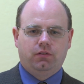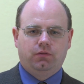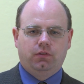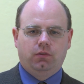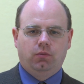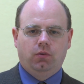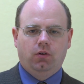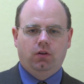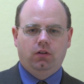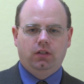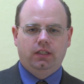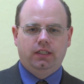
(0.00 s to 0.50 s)
of a
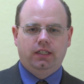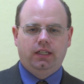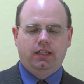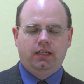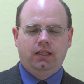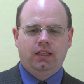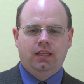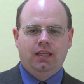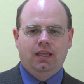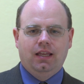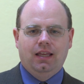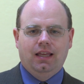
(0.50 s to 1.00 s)
role in
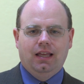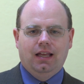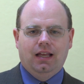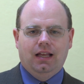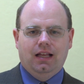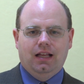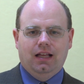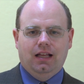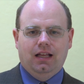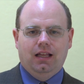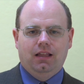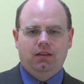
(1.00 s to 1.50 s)
it.
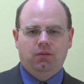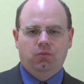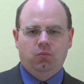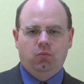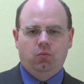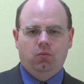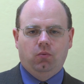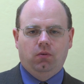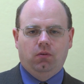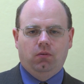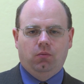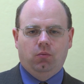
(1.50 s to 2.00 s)

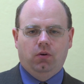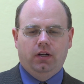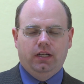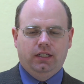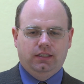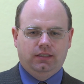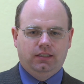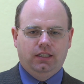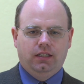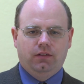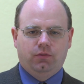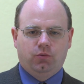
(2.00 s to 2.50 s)
What
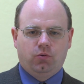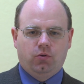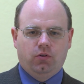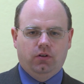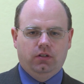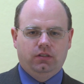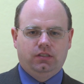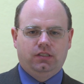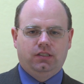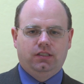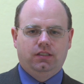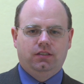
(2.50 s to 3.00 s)
it did, of
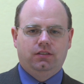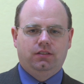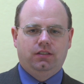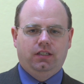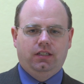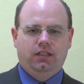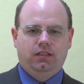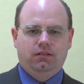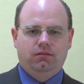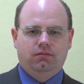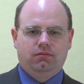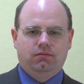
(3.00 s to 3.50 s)
course, is
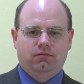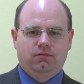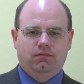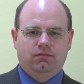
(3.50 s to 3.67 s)
it